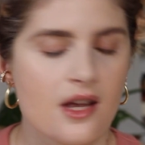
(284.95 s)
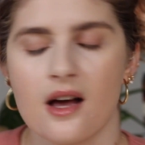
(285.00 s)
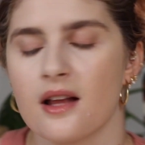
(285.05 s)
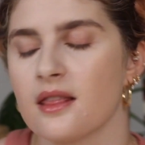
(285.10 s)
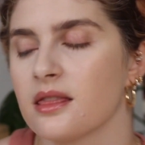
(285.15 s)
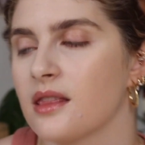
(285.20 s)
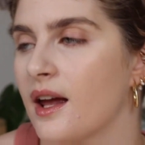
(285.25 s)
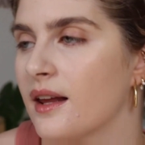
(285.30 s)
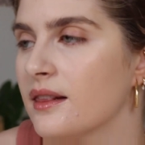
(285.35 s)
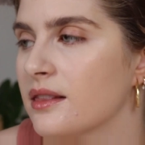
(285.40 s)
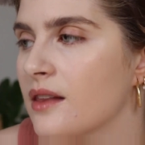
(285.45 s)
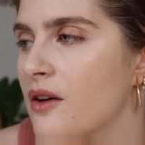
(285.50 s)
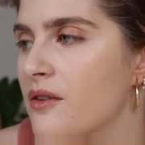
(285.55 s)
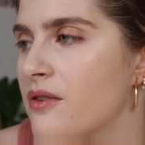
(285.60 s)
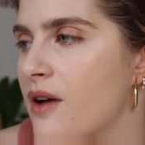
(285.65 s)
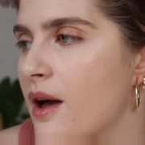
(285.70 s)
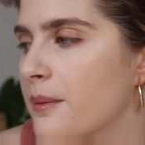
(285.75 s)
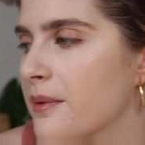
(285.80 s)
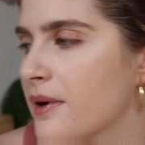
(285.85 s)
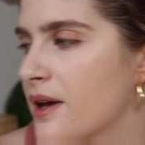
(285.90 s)
I
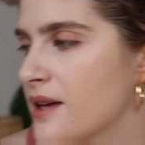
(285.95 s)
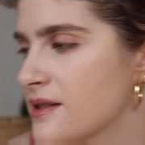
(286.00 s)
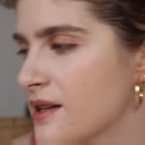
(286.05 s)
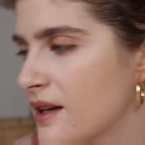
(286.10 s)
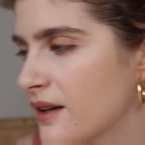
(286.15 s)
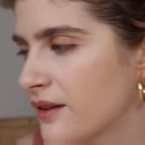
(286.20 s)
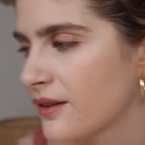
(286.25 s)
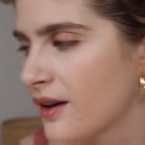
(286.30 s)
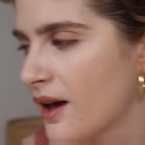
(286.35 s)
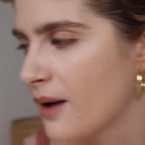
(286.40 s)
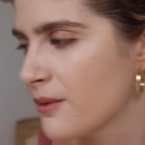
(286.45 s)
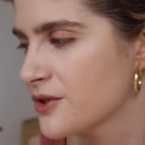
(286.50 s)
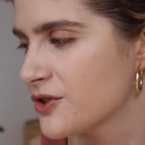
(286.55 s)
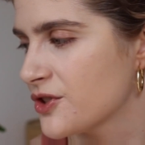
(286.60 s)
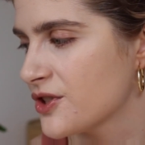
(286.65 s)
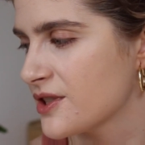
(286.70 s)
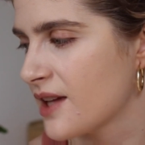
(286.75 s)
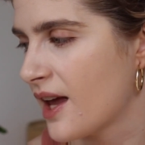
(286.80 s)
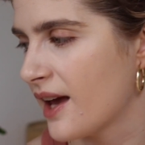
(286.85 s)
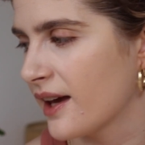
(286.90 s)
love him because I
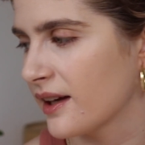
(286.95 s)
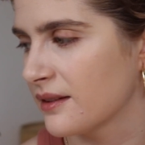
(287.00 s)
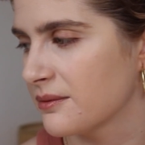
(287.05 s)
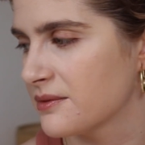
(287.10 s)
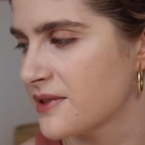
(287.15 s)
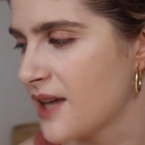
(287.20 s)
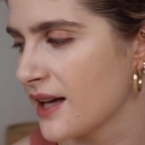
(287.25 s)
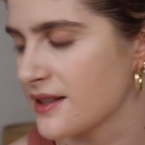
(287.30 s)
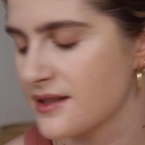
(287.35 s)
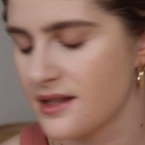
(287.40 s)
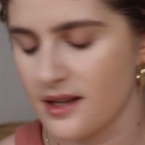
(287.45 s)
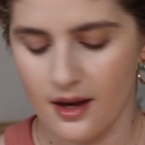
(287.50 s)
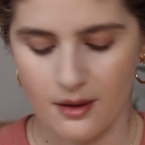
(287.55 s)
texted